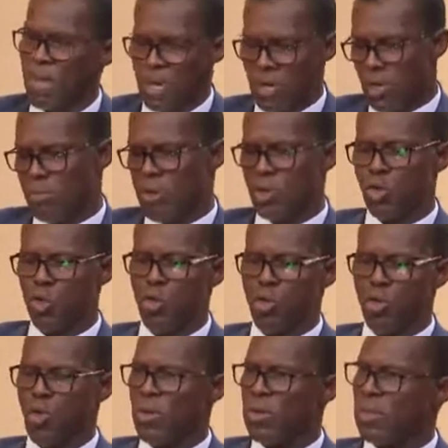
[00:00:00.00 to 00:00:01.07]
Number
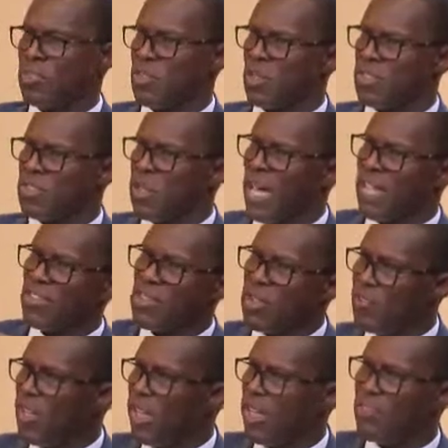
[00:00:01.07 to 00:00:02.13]
two, the solicitor has to
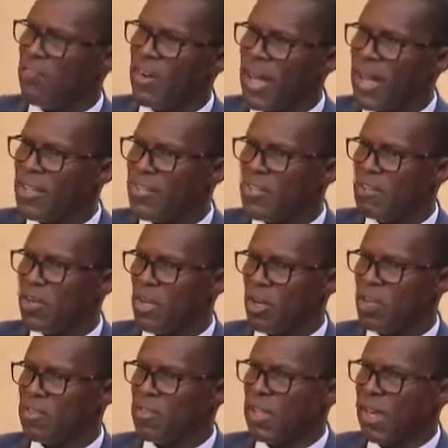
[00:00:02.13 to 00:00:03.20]
give you an advice
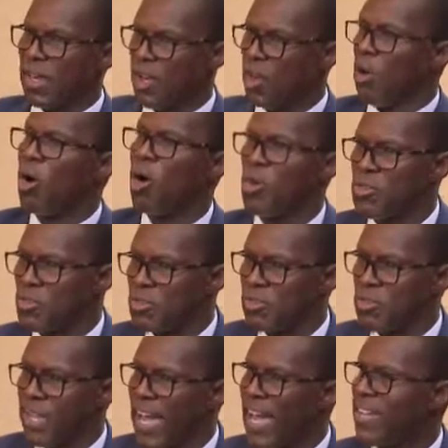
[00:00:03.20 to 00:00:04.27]
because there are laws
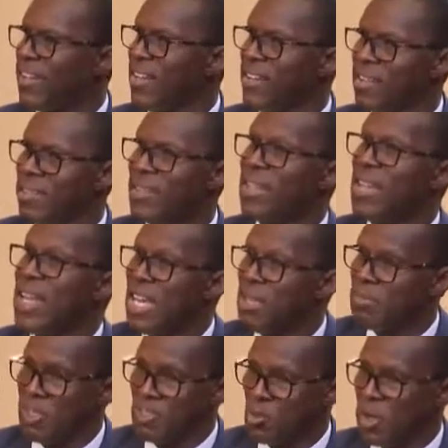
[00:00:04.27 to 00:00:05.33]
guiding the
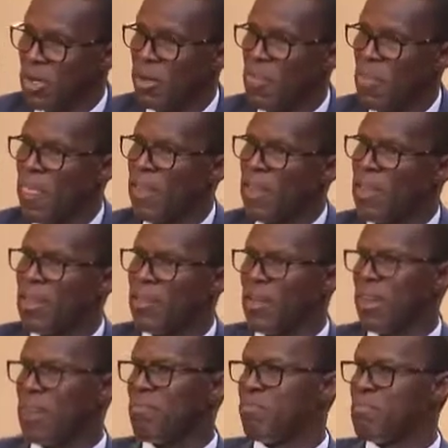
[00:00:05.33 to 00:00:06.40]
names as well.
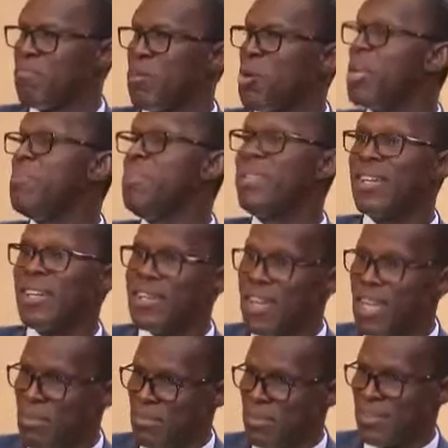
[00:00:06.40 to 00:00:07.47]
There are prohibited
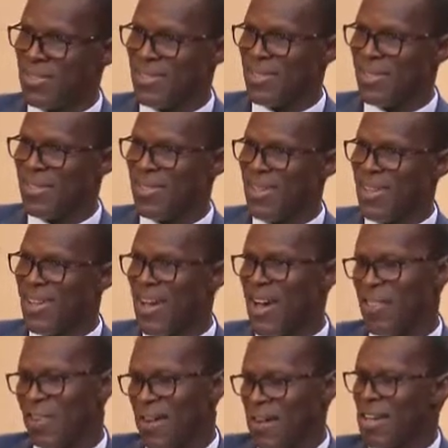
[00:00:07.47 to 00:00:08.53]
names
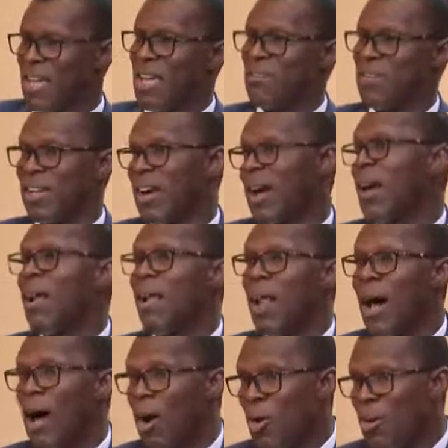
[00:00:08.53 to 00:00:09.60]
and there are names that are
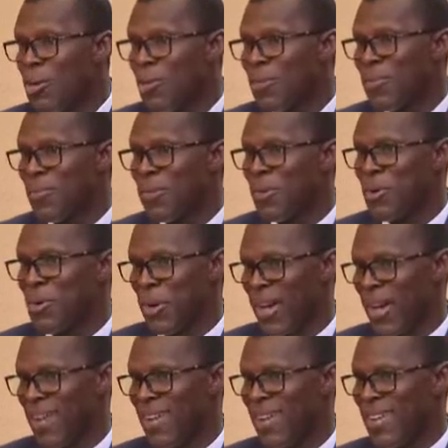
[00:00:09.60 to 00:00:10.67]
allowed,
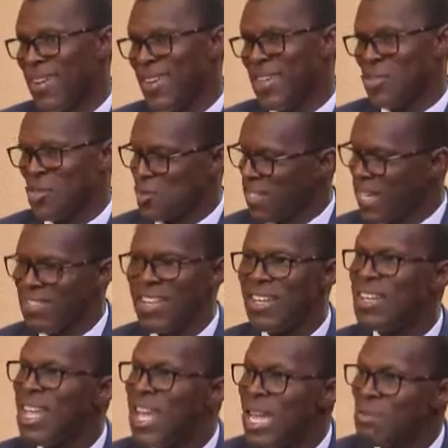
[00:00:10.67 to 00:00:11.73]
okay? So
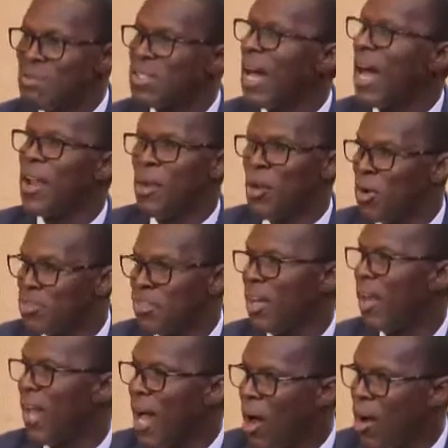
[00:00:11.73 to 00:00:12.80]
certain names are not
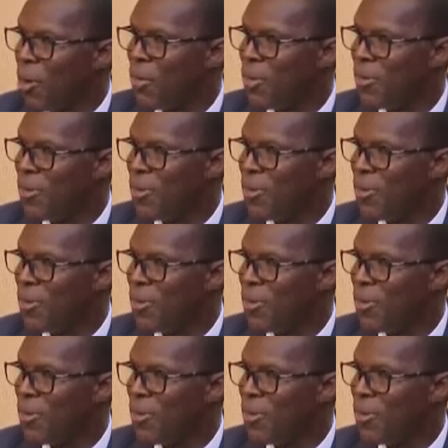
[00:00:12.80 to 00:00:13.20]
allowed.